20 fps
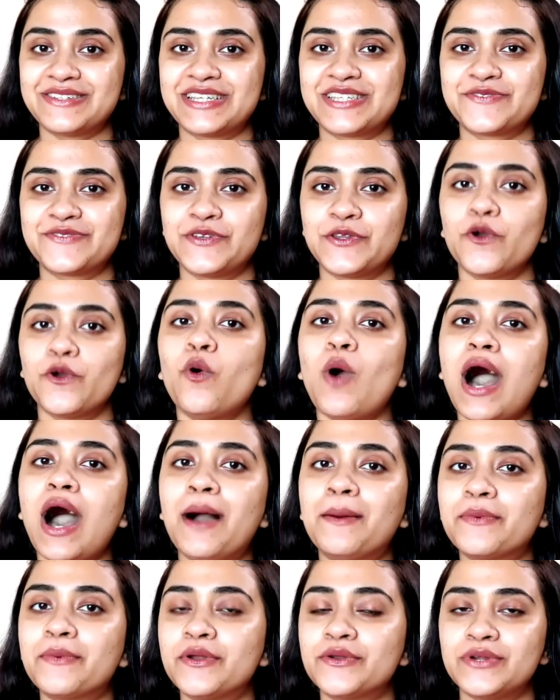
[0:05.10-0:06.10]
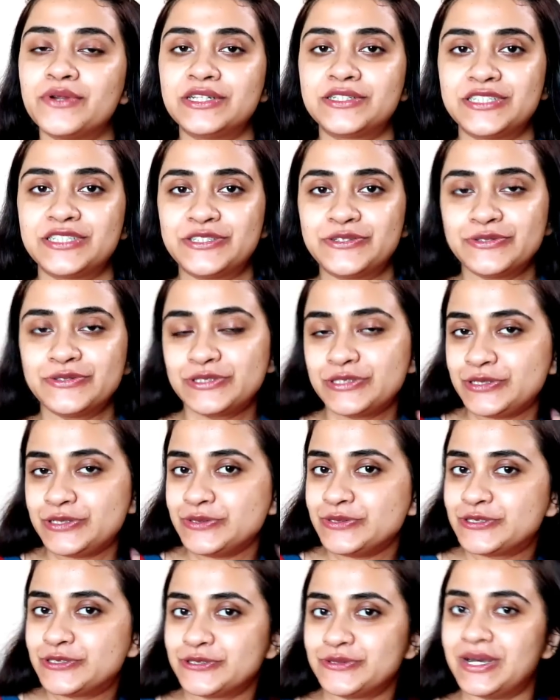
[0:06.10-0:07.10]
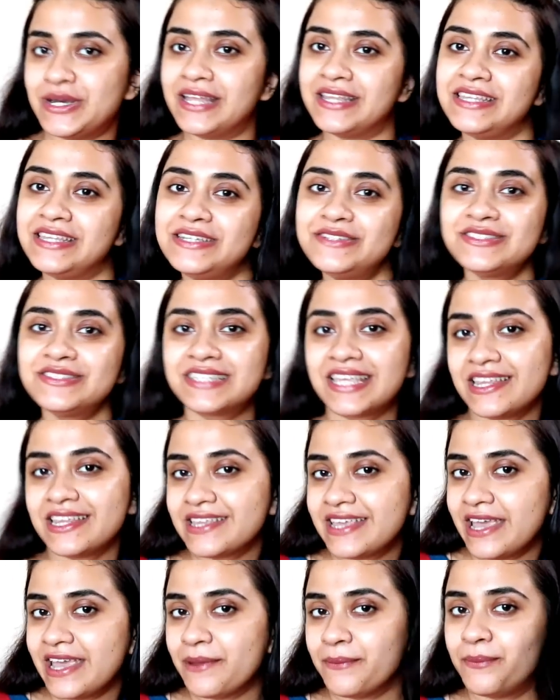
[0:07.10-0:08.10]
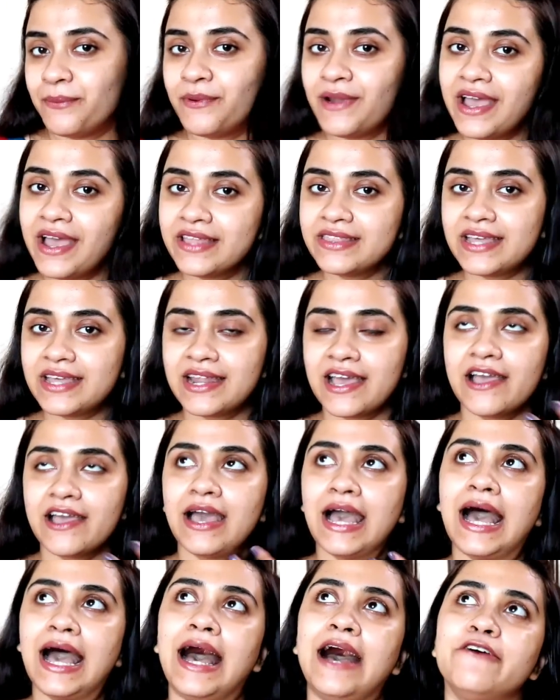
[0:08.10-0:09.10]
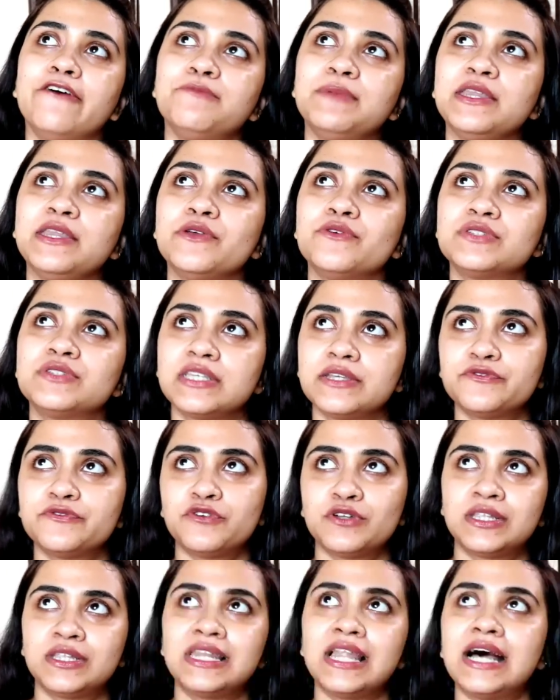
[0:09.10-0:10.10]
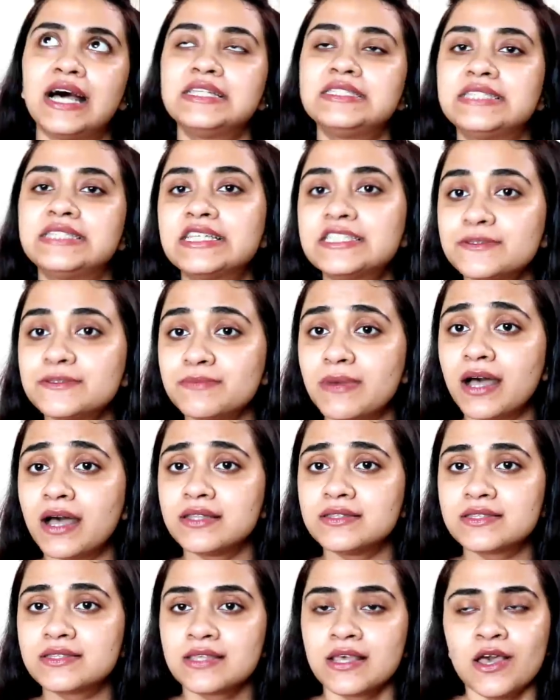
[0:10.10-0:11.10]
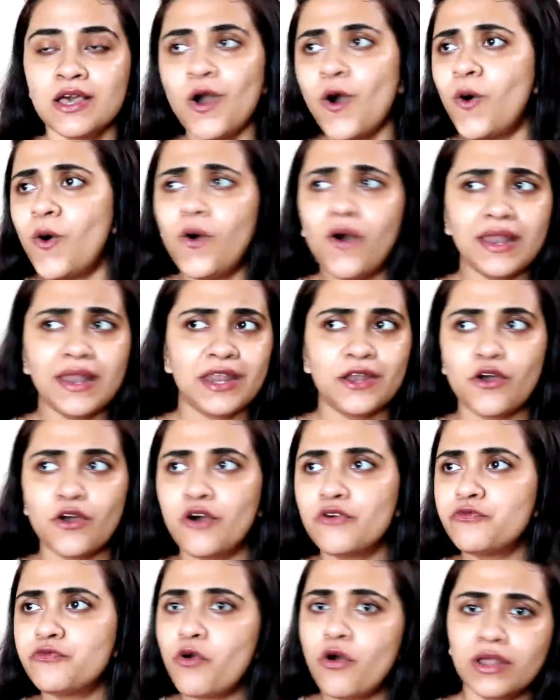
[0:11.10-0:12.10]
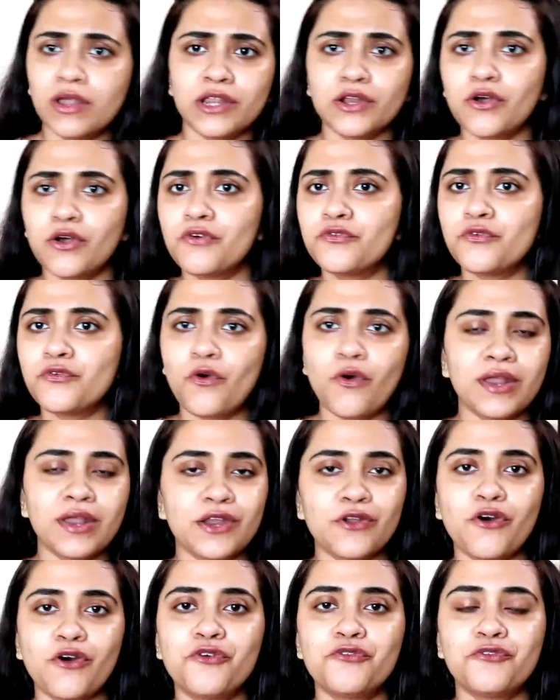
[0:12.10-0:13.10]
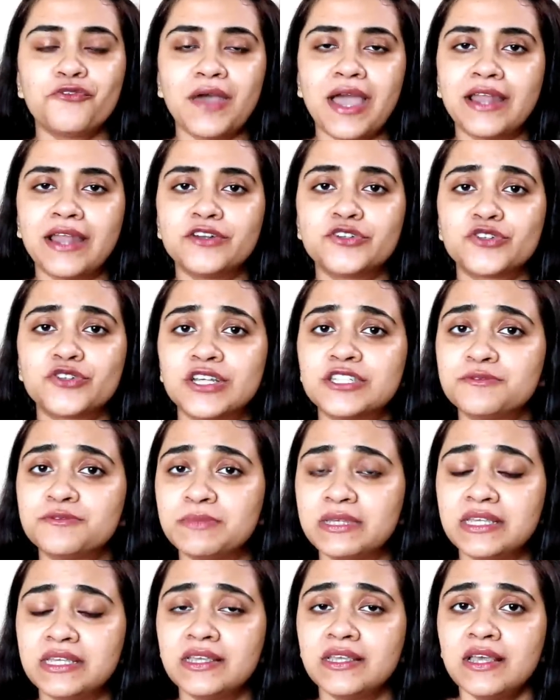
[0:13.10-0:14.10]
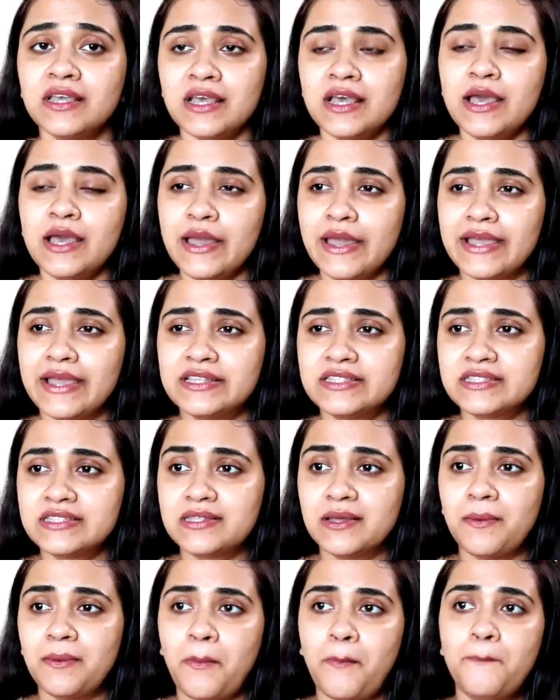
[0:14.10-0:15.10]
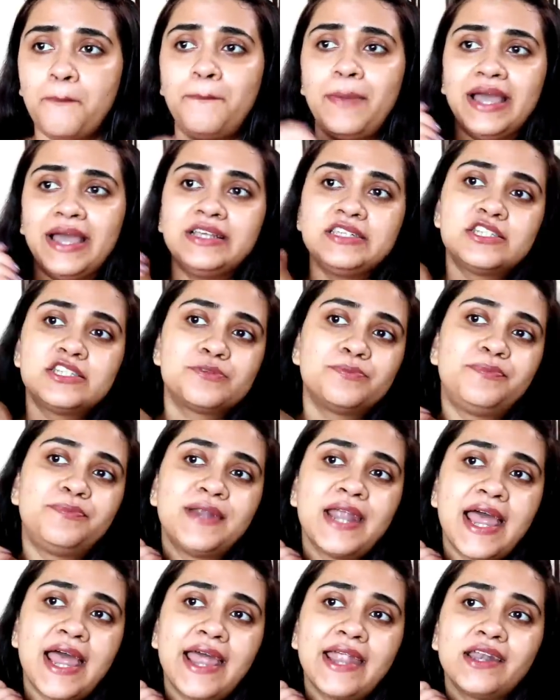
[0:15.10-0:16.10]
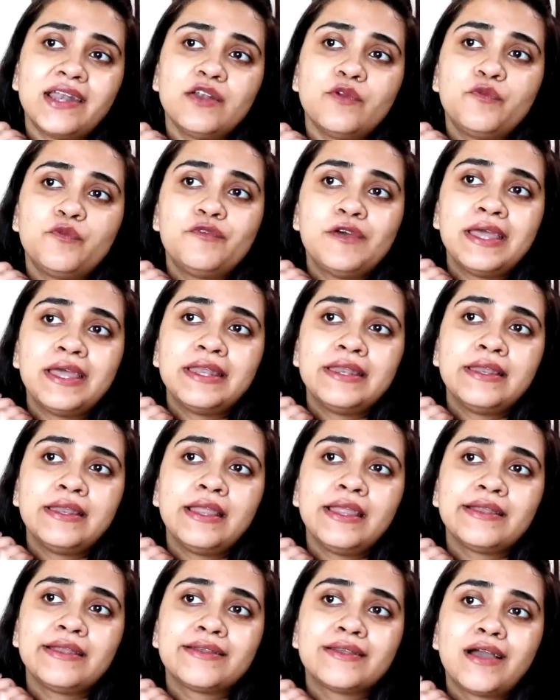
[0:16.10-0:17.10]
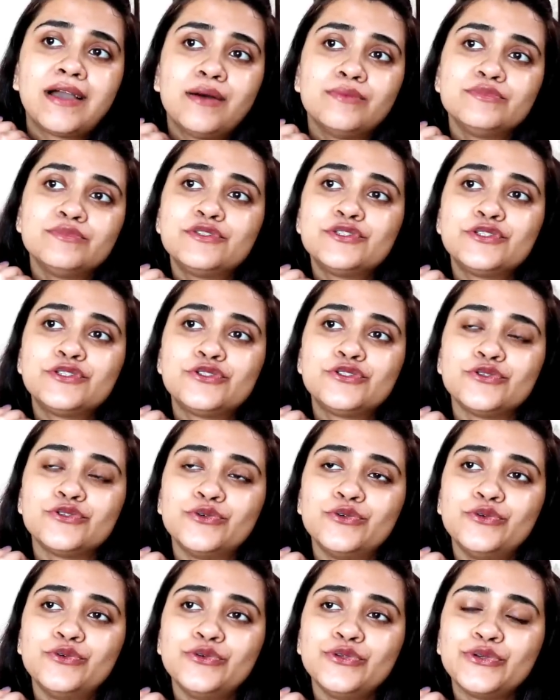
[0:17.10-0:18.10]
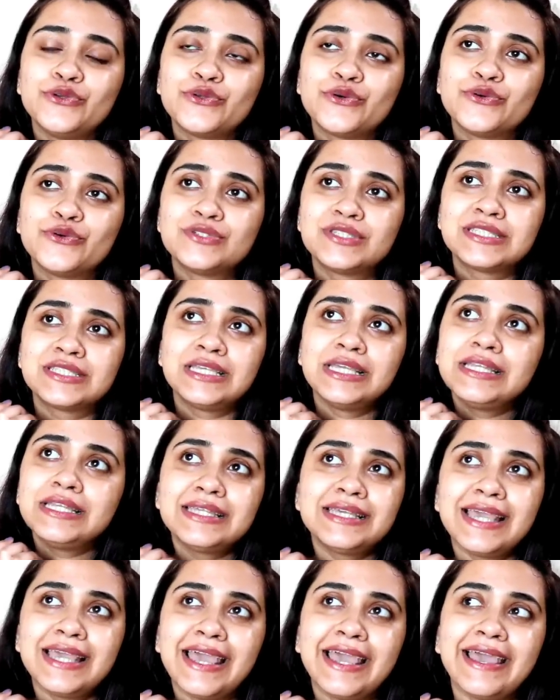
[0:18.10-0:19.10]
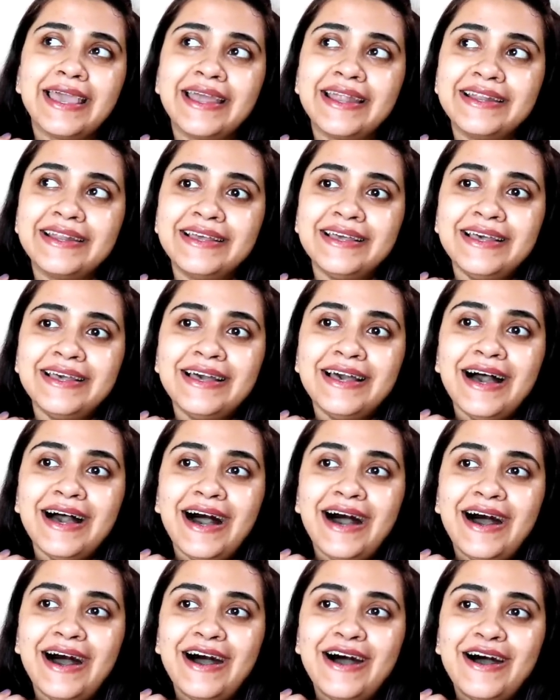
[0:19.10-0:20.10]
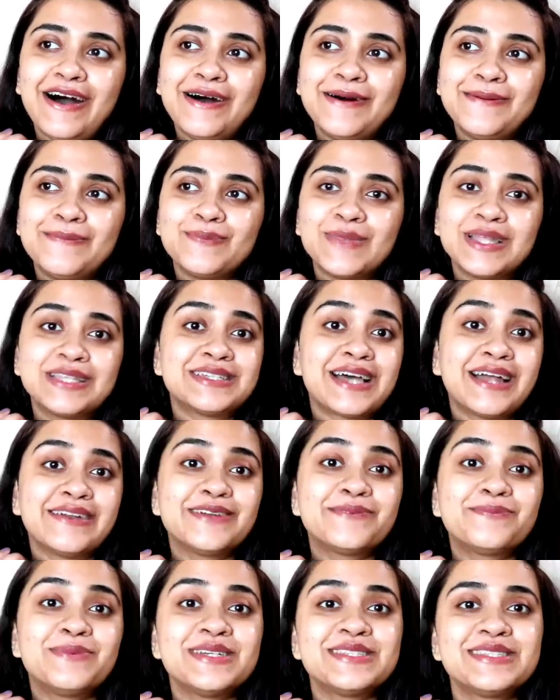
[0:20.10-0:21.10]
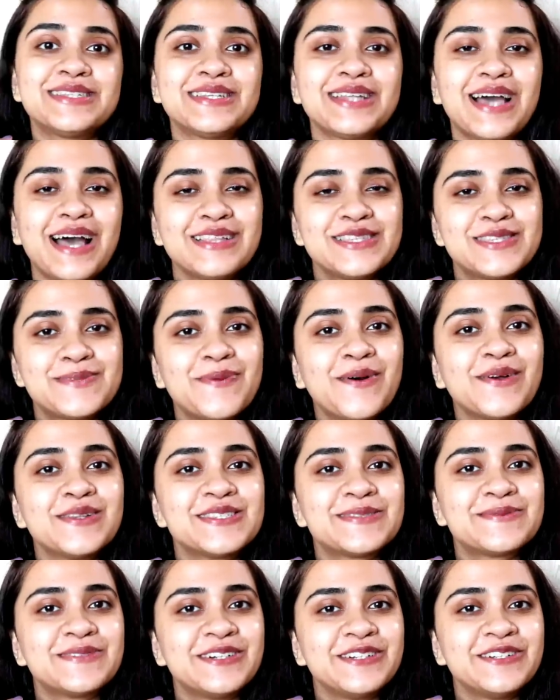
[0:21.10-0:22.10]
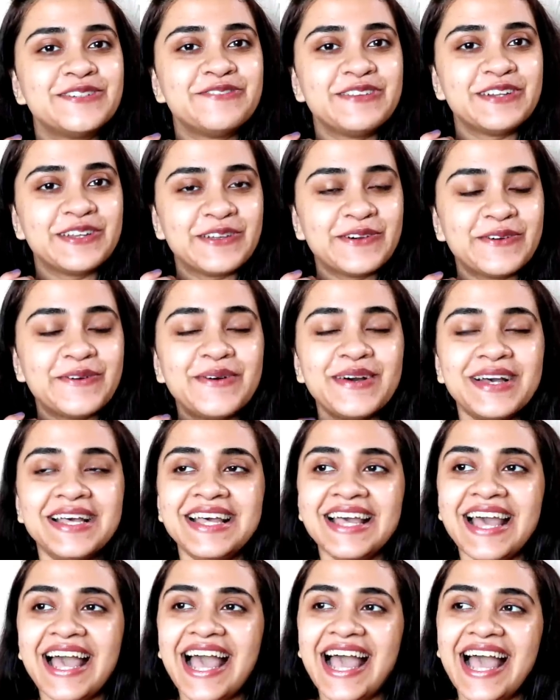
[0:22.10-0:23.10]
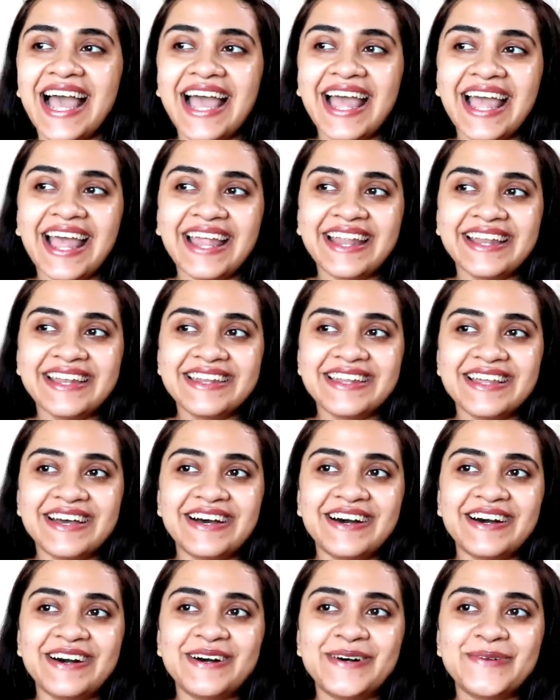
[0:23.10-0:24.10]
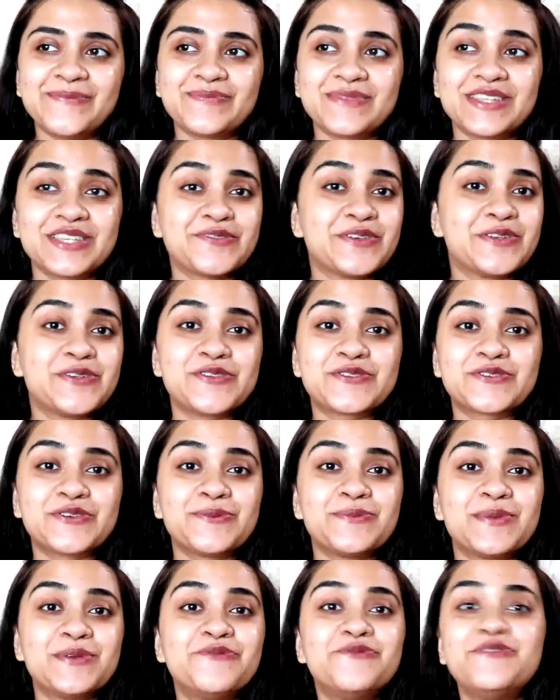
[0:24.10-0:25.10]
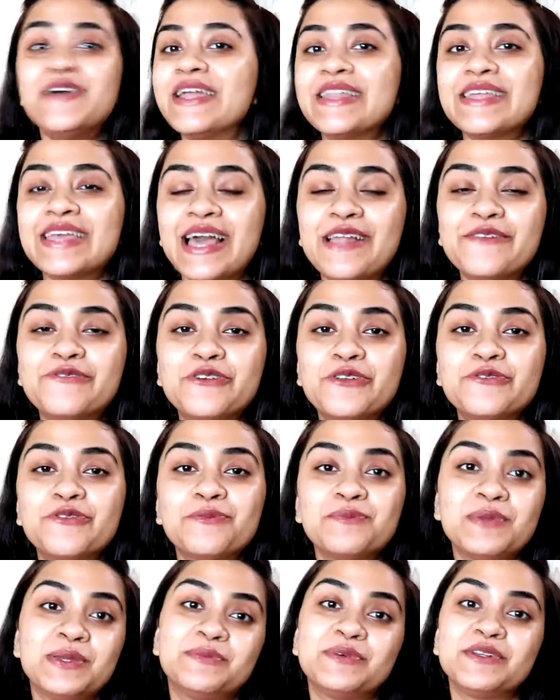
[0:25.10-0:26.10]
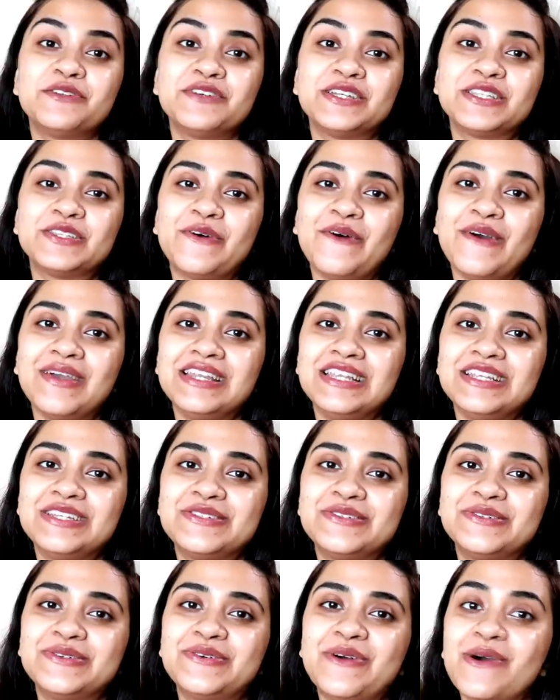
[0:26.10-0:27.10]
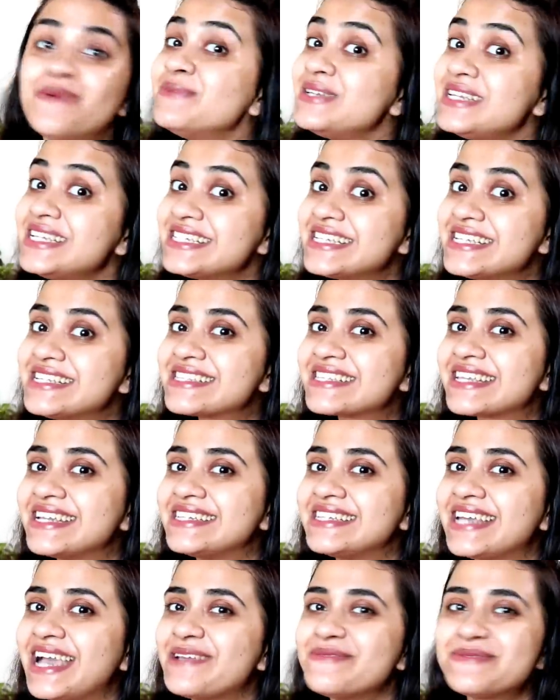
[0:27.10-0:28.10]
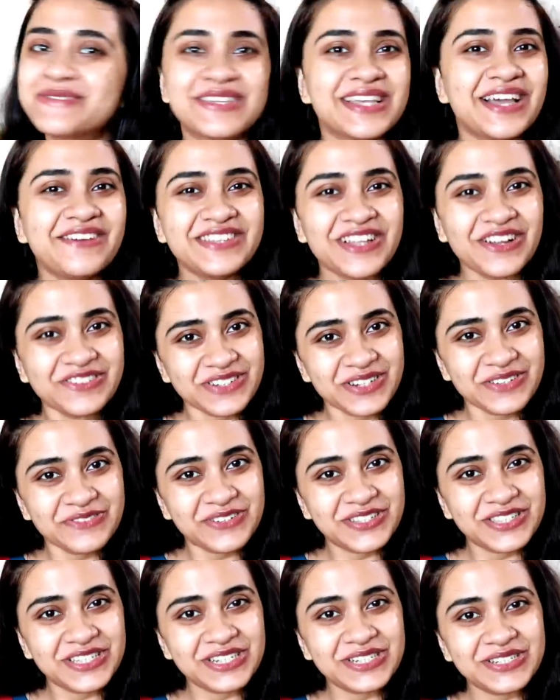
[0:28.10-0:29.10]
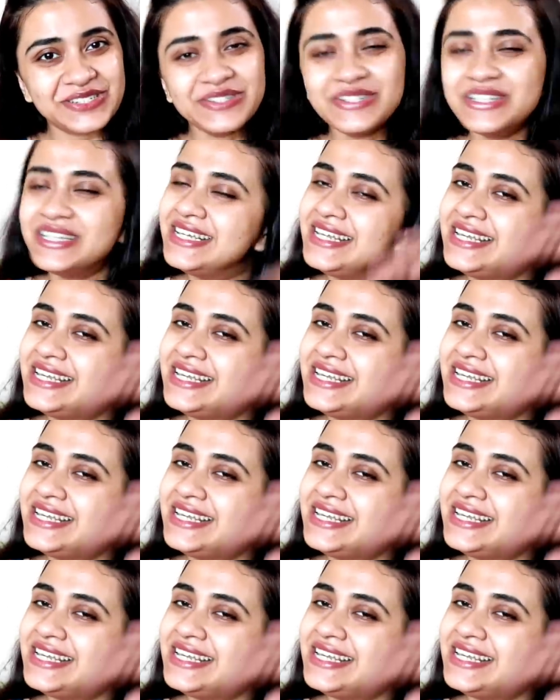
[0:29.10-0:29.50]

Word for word: today's video, I'm going to introduce you to a new skincare brand that I have been using for the last six months, on and off, on and off, on and off, and trust me, it's the best brand when it comes to, you know, skincare. Um, it's one hundred percent unsponsored video, and uh, this video is going to be very helpful for people with oily to combination skin types. So yeah, without any further ado,